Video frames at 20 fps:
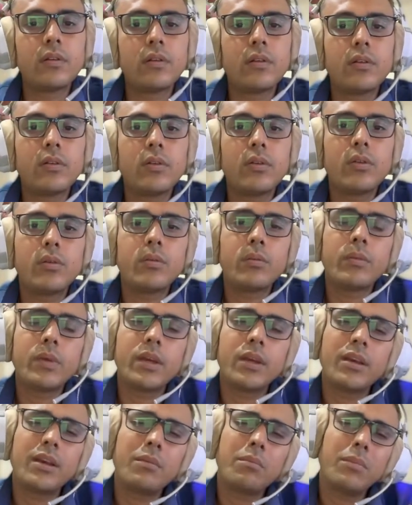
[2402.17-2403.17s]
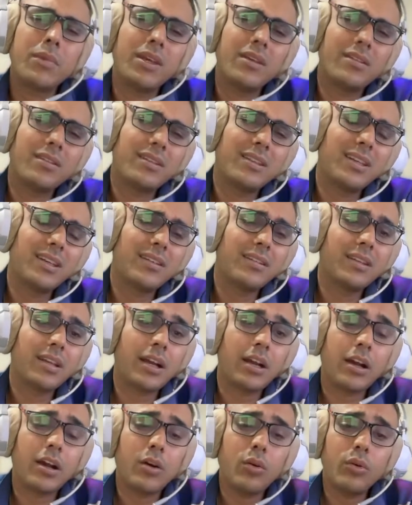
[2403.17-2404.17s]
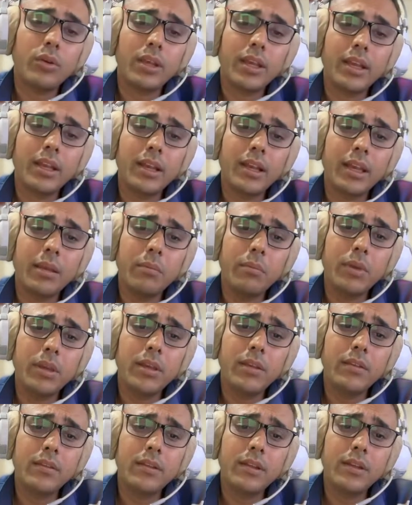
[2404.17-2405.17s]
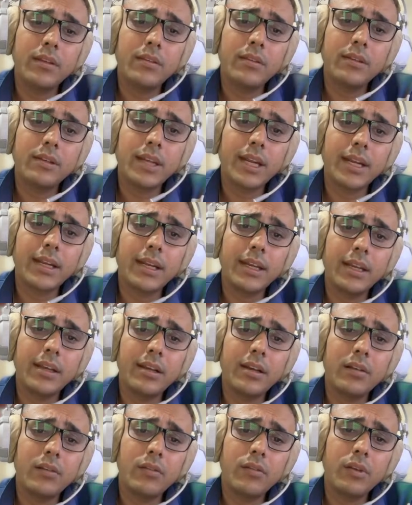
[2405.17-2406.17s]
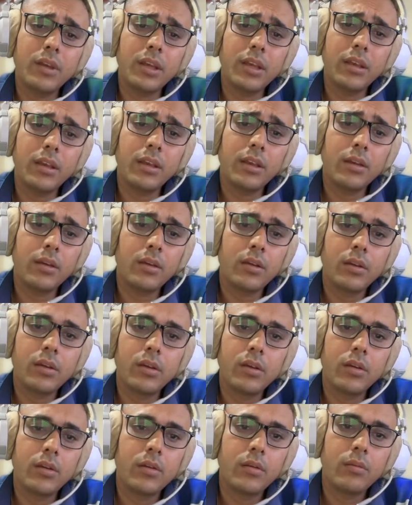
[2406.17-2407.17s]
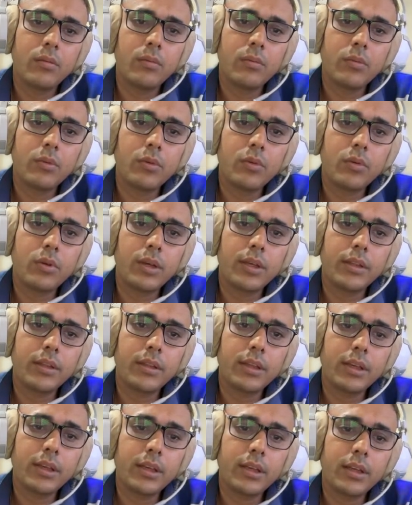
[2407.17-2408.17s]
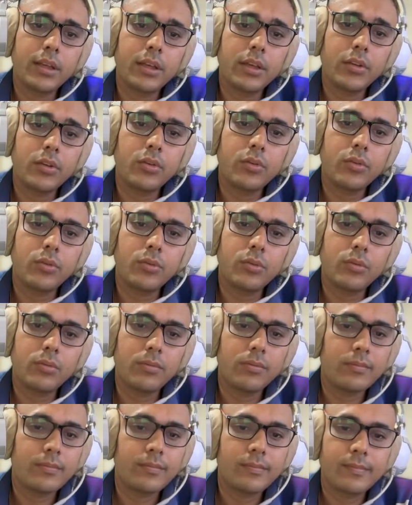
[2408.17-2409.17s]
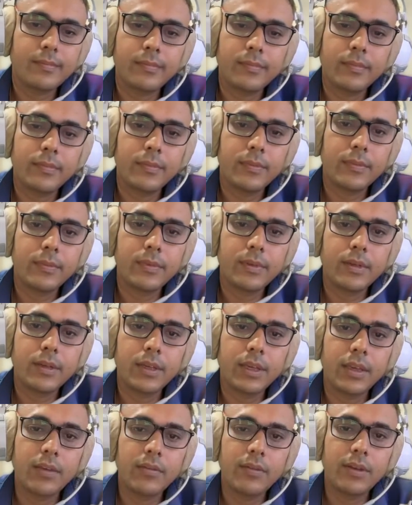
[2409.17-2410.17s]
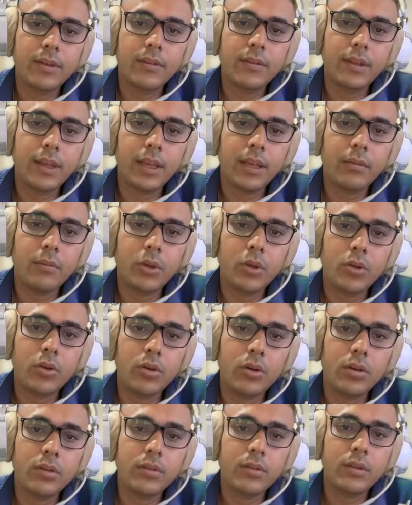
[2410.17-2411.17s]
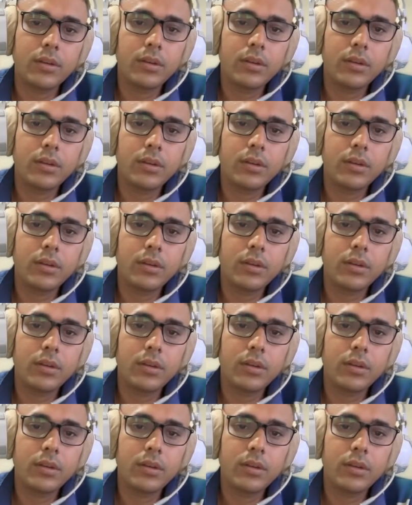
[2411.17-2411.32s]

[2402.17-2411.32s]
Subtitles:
Oh my, I missed this. How can I miss this tactical way? Bro, I think I need to give resign because